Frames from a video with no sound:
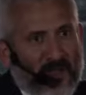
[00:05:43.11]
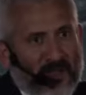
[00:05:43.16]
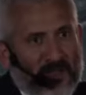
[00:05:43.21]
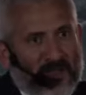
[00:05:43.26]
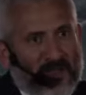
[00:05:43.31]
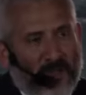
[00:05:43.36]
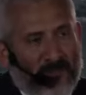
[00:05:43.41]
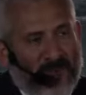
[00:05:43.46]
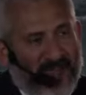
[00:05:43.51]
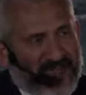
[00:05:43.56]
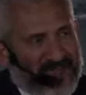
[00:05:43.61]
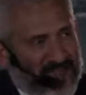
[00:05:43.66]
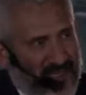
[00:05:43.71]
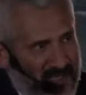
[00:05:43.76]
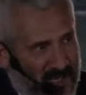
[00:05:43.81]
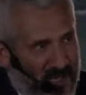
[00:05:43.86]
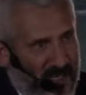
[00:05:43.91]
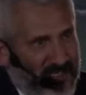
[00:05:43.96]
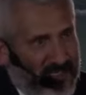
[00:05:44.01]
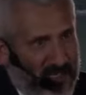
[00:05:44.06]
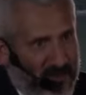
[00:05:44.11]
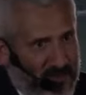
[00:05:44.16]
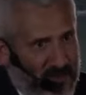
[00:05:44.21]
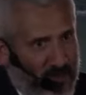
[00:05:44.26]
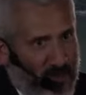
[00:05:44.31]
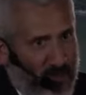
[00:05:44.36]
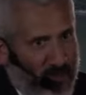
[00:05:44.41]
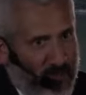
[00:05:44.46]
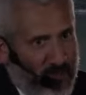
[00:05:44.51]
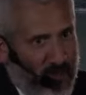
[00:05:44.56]
So basic concepts
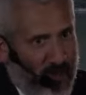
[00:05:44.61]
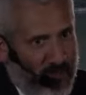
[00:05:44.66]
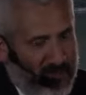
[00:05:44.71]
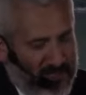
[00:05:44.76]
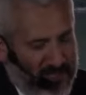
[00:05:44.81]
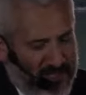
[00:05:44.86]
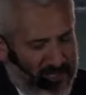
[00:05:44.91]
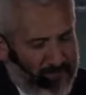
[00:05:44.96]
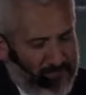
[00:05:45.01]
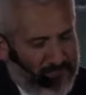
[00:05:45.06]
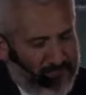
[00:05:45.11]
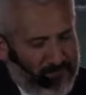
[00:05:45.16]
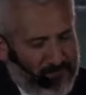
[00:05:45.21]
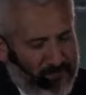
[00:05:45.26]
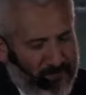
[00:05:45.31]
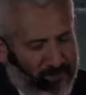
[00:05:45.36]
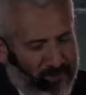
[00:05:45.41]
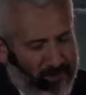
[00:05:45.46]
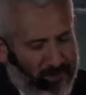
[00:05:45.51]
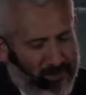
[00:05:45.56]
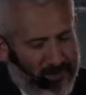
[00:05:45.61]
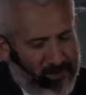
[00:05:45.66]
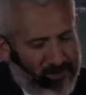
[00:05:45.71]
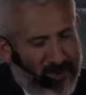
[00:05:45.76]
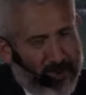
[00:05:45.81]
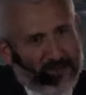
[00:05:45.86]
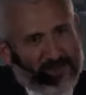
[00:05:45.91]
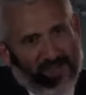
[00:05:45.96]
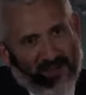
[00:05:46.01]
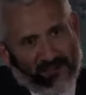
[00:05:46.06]
regarding prophecy. It
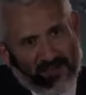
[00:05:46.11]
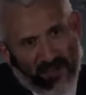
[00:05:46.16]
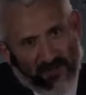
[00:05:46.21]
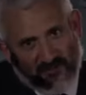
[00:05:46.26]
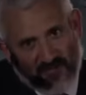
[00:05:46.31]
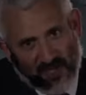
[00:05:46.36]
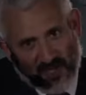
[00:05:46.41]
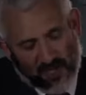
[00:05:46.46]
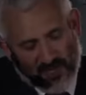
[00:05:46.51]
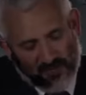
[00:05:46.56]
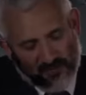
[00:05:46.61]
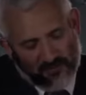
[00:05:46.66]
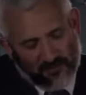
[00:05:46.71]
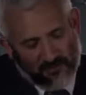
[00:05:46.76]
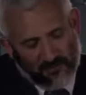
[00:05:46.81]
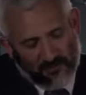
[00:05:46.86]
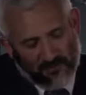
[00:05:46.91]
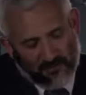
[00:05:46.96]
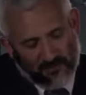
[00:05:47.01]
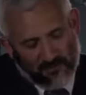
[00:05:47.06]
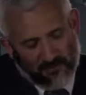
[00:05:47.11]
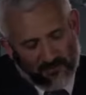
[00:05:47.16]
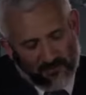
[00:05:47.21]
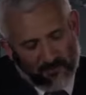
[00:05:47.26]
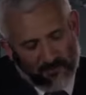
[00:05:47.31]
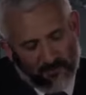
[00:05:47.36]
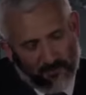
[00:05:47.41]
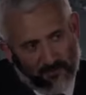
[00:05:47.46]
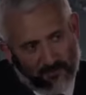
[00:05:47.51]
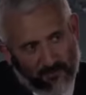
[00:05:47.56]
helps to have a definition.
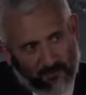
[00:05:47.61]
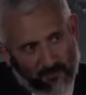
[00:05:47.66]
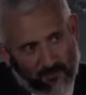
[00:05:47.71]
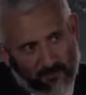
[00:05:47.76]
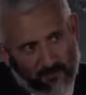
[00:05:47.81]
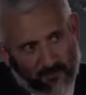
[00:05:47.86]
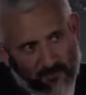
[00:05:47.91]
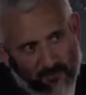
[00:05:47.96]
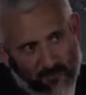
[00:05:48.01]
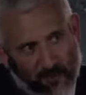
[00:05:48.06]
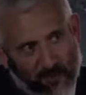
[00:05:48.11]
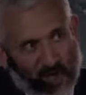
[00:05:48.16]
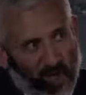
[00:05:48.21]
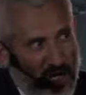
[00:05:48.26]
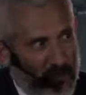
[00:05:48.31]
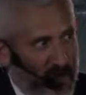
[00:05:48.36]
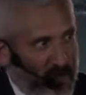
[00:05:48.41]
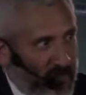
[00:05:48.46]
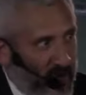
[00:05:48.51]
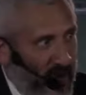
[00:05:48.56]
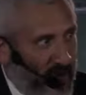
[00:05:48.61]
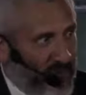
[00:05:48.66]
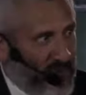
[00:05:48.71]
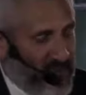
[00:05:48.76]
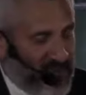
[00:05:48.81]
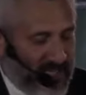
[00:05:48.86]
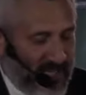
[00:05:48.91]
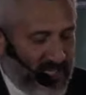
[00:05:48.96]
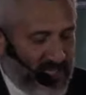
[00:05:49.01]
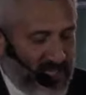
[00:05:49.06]
When we talk about
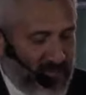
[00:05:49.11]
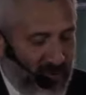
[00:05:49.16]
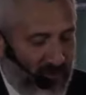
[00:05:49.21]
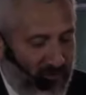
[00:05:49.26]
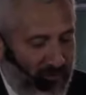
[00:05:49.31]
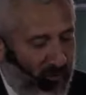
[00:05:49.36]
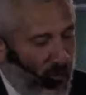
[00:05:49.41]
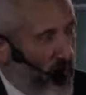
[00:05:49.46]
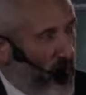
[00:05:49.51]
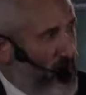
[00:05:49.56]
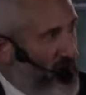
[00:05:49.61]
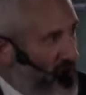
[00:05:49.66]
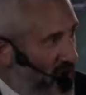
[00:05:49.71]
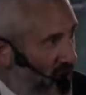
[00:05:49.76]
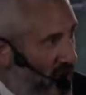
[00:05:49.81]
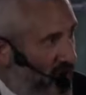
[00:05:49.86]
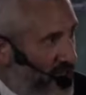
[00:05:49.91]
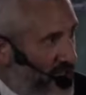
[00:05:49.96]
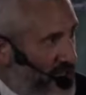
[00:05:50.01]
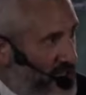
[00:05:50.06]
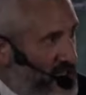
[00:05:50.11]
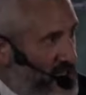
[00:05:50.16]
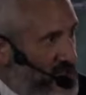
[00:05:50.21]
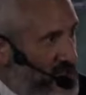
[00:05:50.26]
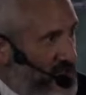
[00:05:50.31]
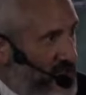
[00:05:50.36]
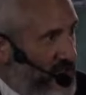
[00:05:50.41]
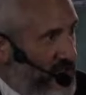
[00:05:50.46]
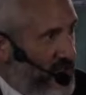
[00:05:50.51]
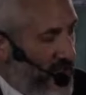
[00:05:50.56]
prophecy, it's the
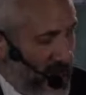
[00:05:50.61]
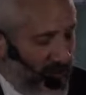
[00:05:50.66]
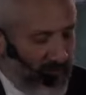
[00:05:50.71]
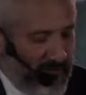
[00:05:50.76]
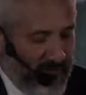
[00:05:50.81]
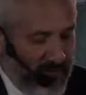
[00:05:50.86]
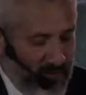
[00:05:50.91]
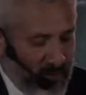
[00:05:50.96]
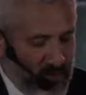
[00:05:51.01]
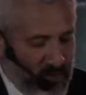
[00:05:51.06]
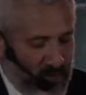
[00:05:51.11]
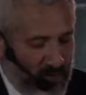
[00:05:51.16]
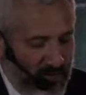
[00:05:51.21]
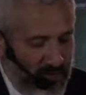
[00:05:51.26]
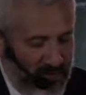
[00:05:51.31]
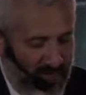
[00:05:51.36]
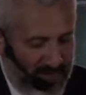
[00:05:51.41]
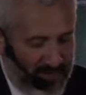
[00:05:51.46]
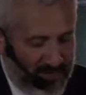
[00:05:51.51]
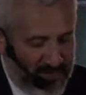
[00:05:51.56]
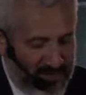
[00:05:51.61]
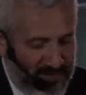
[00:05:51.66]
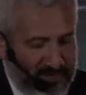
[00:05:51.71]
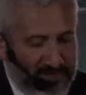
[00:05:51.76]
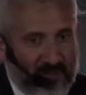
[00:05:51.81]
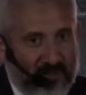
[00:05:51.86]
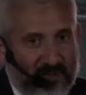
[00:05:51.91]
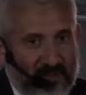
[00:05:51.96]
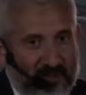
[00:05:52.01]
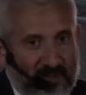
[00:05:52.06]
foreknowledge of future
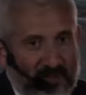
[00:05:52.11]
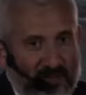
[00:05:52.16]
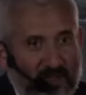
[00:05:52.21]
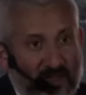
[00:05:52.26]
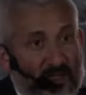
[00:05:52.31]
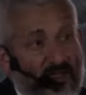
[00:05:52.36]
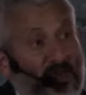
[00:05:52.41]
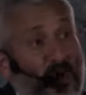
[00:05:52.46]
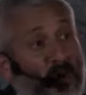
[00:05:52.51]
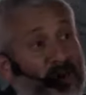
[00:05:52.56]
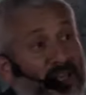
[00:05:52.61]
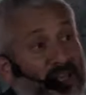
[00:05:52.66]
events, though